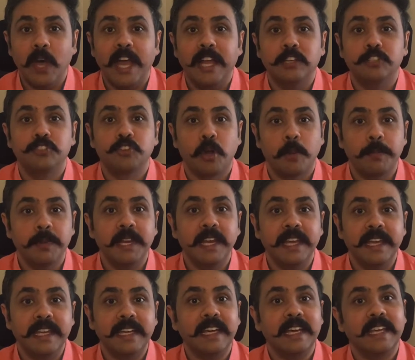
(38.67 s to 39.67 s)
I'll drop a
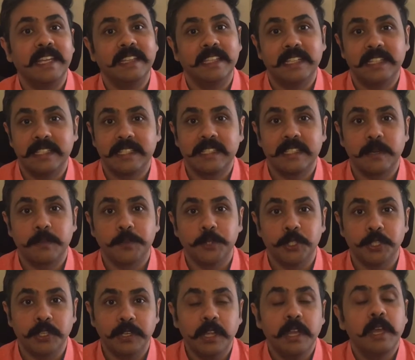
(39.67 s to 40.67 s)
link in the
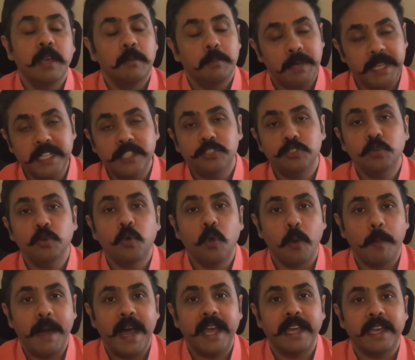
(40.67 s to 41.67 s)
description. Please do
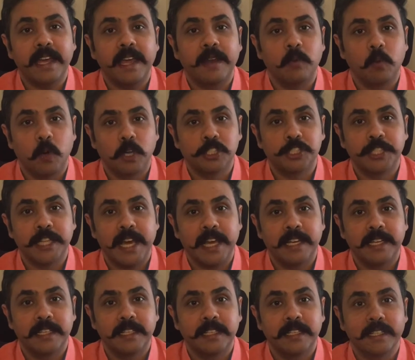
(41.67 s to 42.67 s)
go back and watch that.